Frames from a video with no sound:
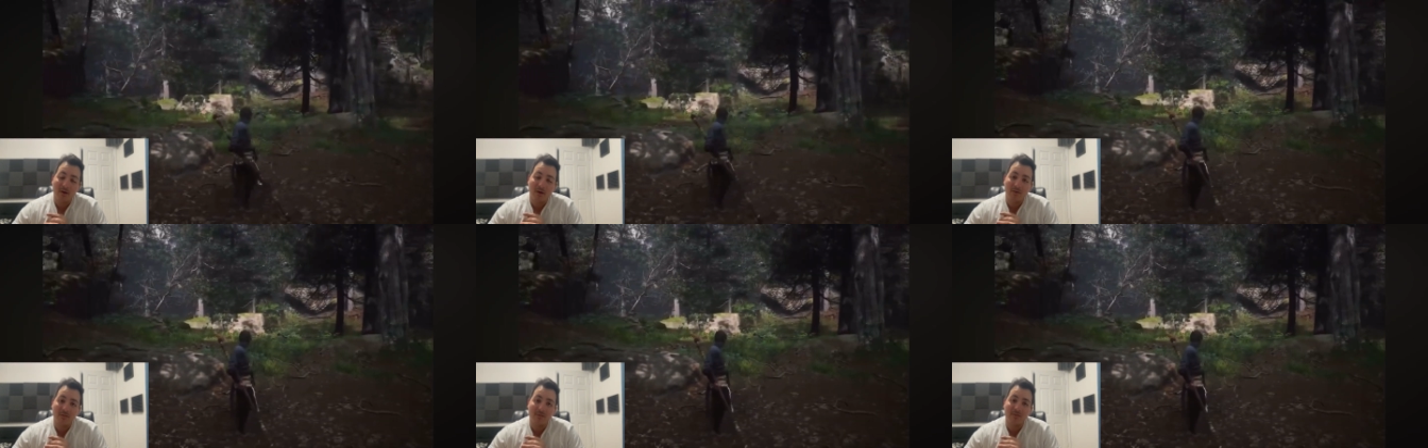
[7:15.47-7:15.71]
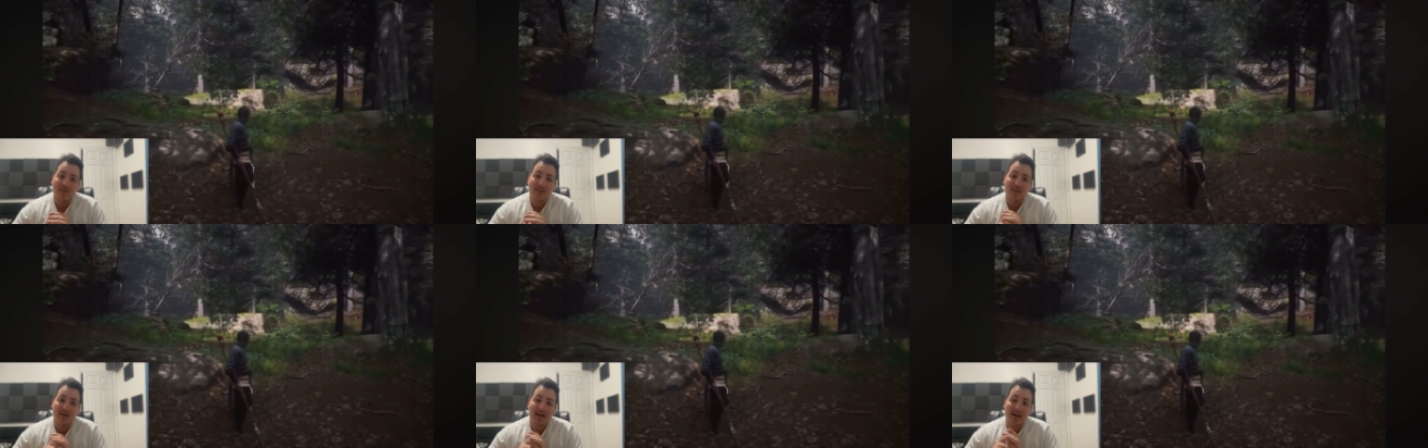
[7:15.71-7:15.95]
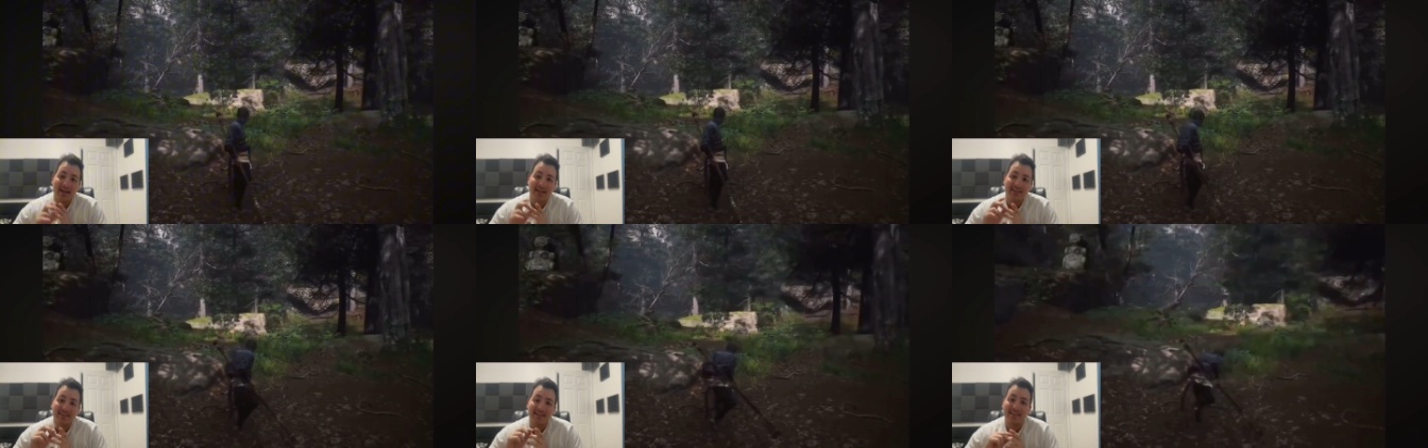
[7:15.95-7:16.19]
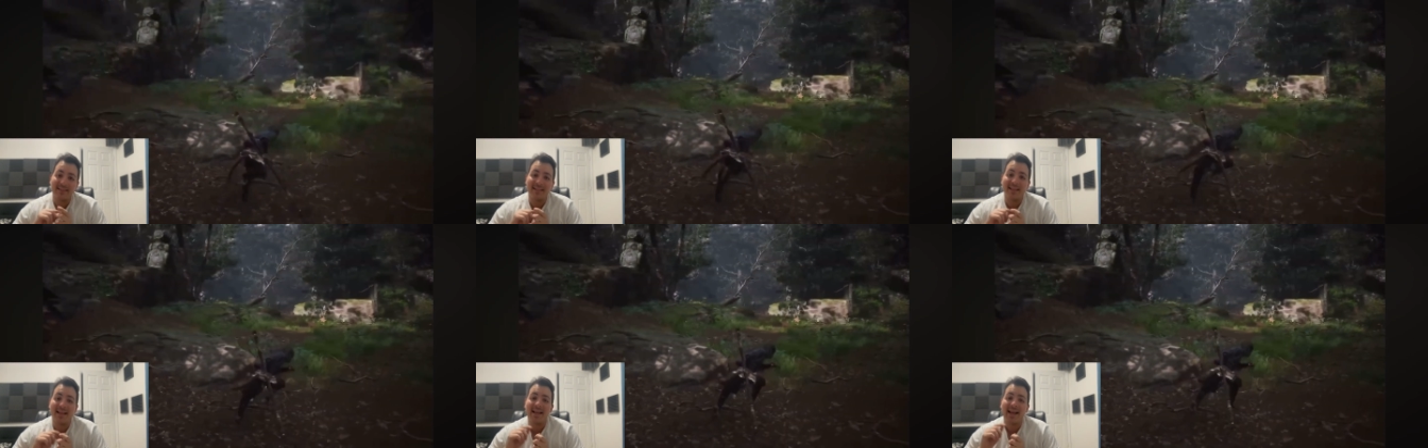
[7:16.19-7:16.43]
until like
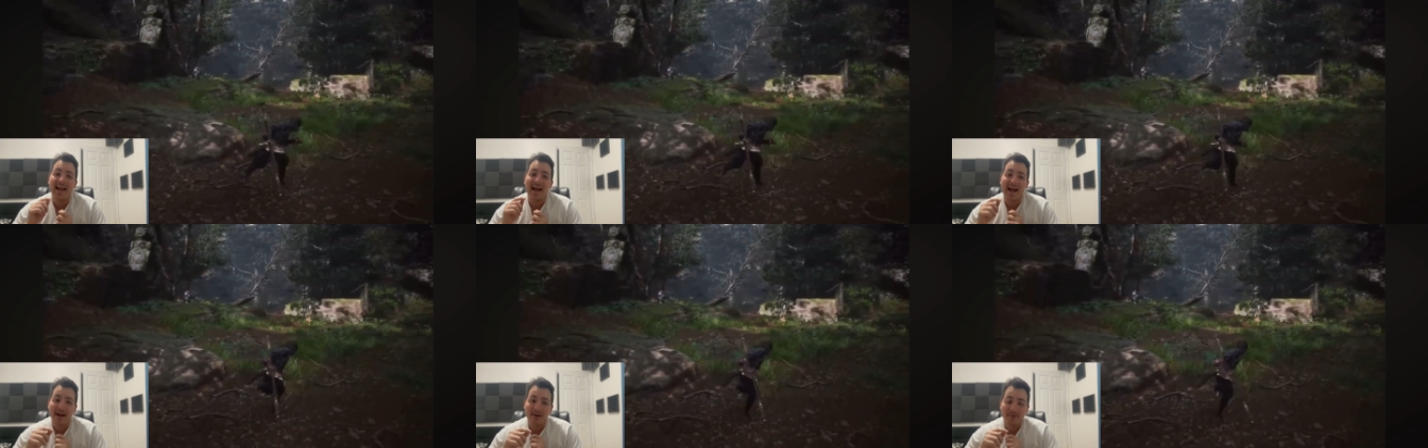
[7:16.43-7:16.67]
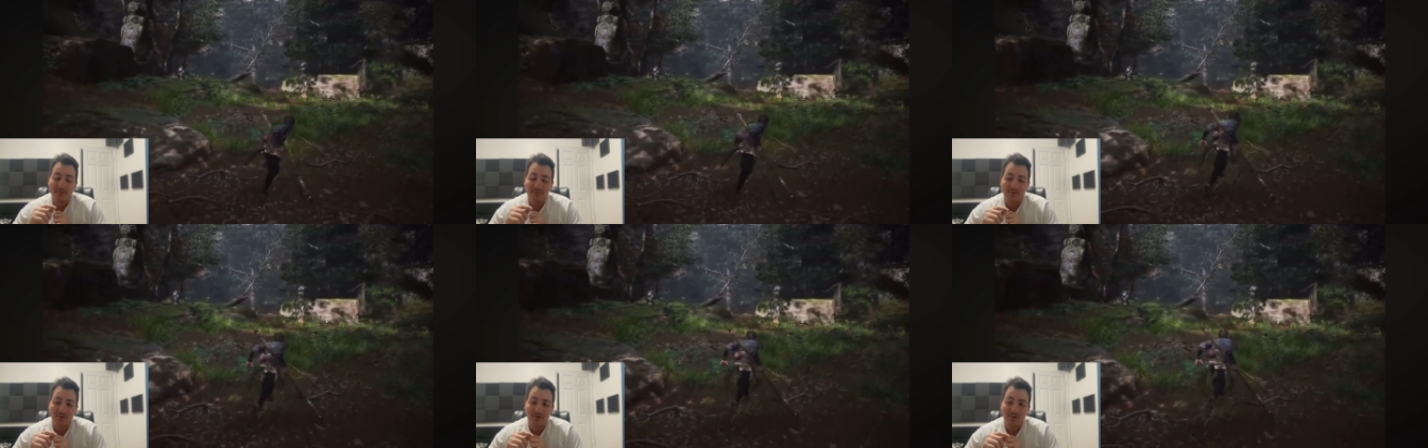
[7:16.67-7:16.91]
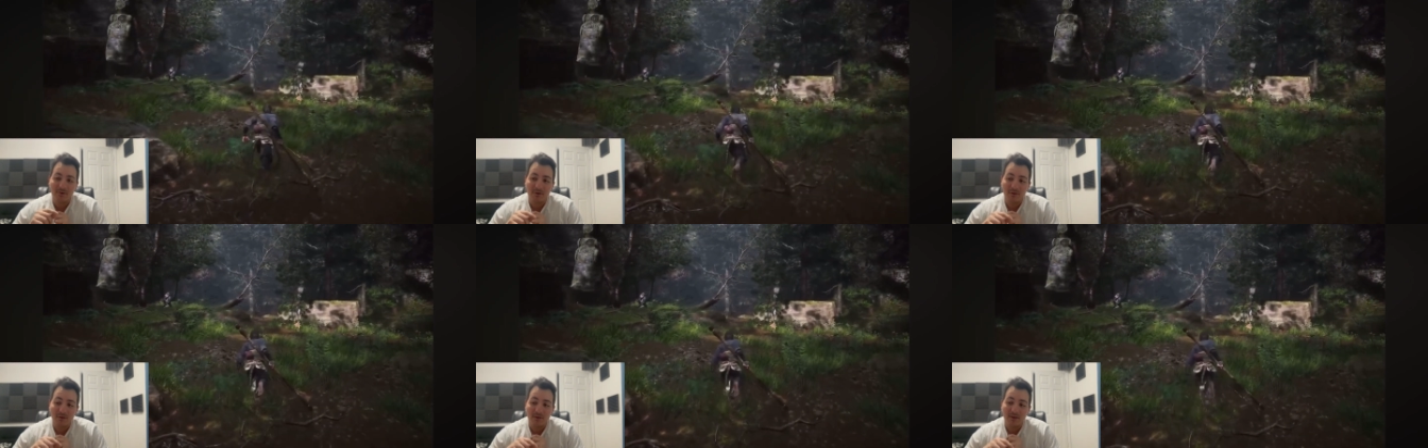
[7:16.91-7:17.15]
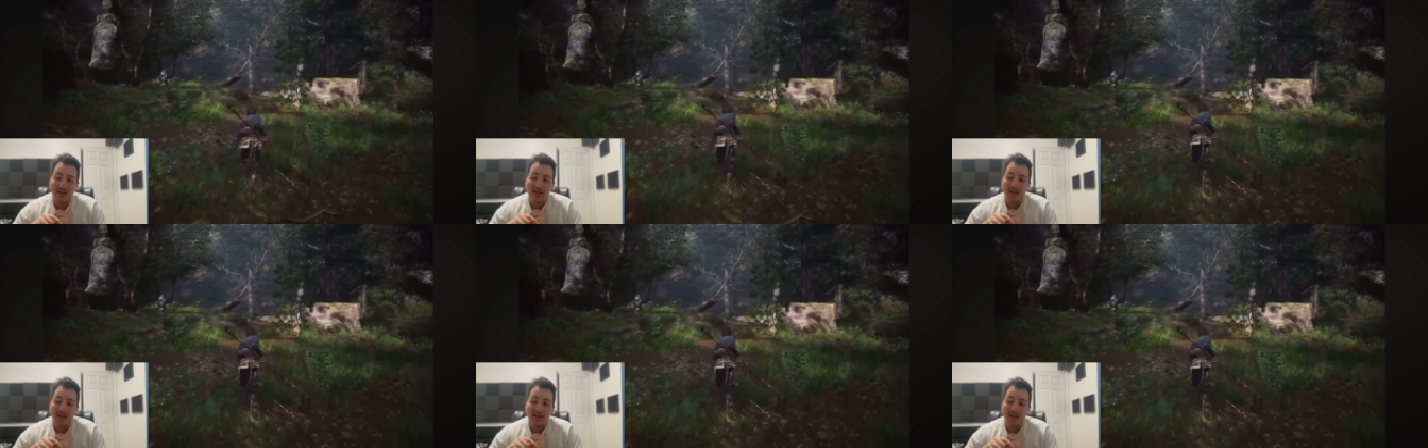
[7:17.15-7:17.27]
the day after.